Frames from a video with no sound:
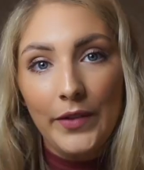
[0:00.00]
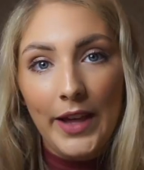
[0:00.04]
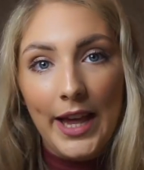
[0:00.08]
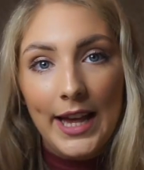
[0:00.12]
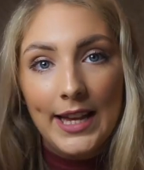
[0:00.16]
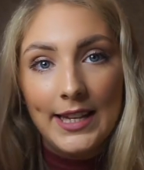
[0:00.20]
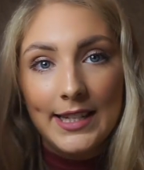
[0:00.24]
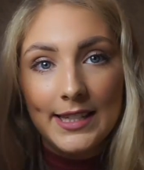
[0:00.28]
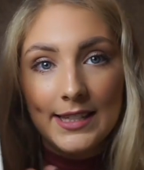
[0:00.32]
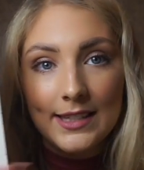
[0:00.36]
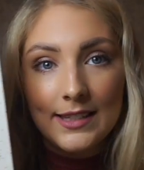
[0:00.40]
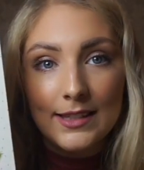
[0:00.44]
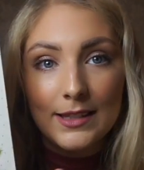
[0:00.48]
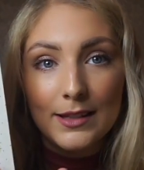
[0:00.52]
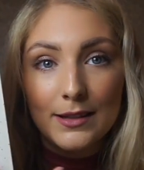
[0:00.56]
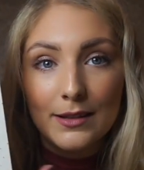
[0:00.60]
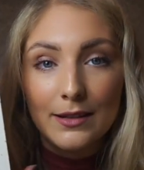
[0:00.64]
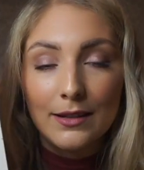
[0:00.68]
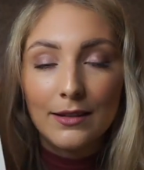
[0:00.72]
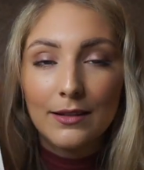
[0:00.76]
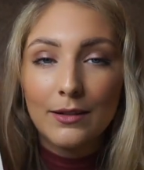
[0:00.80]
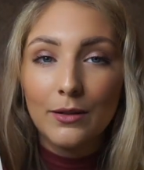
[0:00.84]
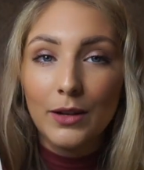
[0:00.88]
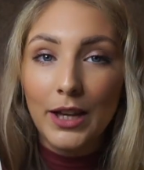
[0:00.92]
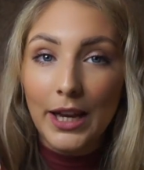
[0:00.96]
this
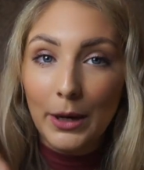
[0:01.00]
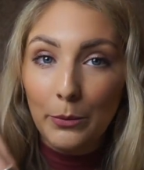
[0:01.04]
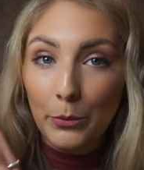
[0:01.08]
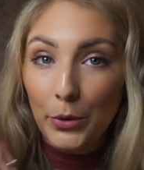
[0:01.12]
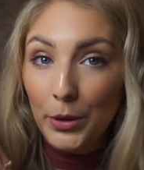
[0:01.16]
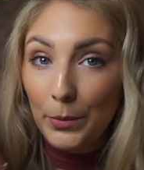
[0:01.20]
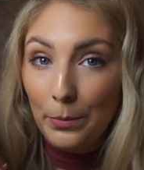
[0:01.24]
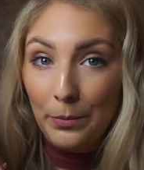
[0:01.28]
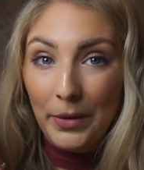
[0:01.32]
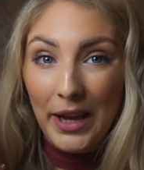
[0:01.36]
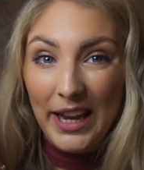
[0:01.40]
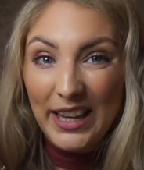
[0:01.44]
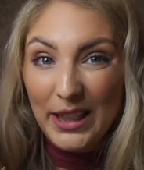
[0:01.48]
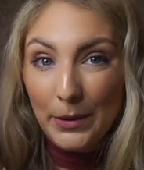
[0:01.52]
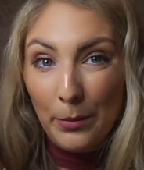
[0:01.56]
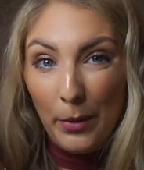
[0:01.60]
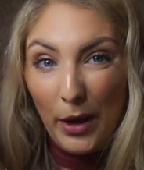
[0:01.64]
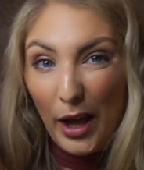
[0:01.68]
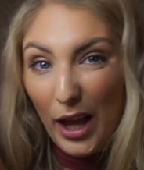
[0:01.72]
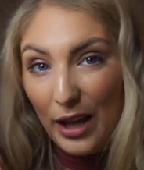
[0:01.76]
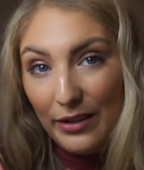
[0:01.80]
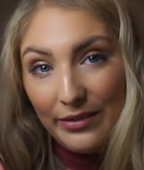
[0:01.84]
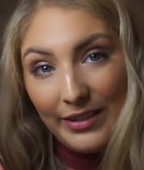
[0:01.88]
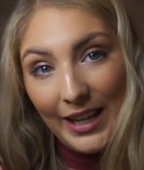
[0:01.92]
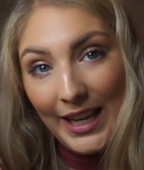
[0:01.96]
would be the
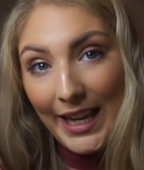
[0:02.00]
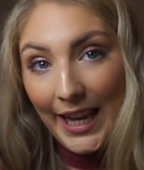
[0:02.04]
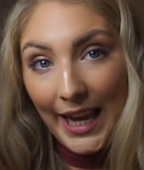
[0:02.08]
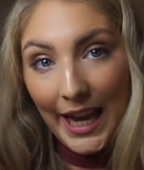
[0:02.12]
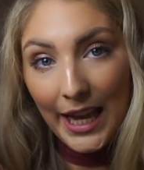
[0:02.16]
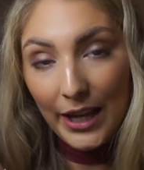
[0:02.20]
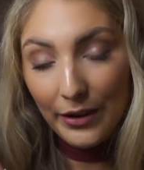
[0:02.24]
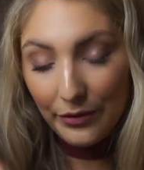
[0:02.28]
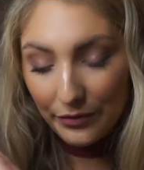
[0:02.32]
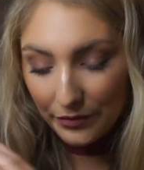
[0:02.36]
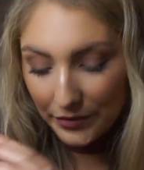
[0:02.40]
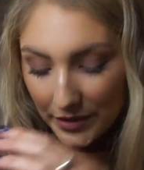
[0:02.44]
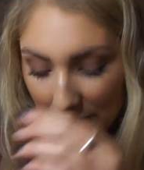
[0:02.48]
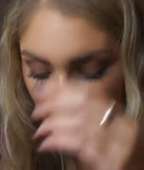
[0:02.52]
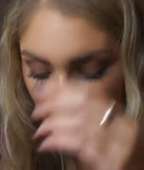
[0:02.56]
perfect gift.